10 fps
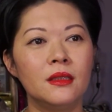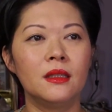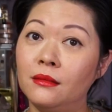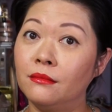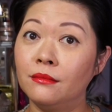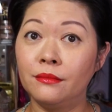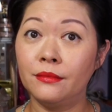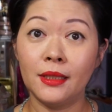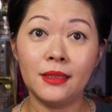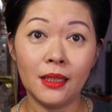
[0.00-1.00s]
And
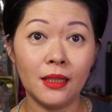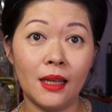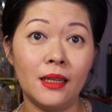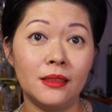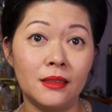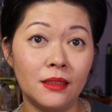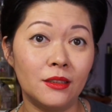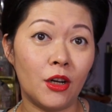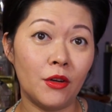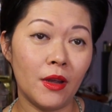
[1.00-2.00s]
basically that is the
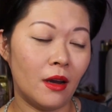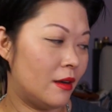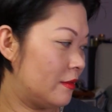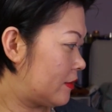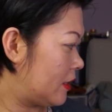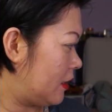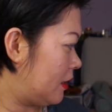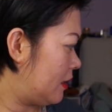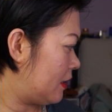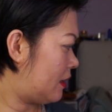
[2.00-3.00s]
story of
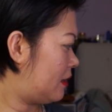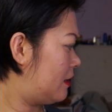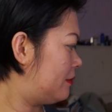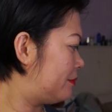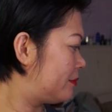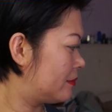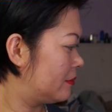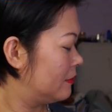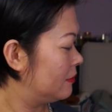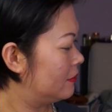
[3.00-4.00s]
the
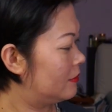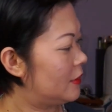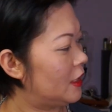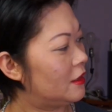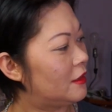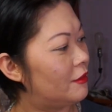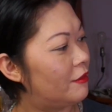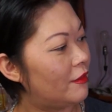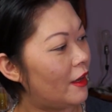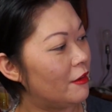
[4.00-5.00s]
this
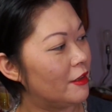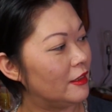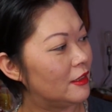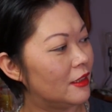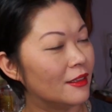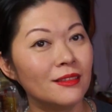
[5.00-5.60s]
fragrance.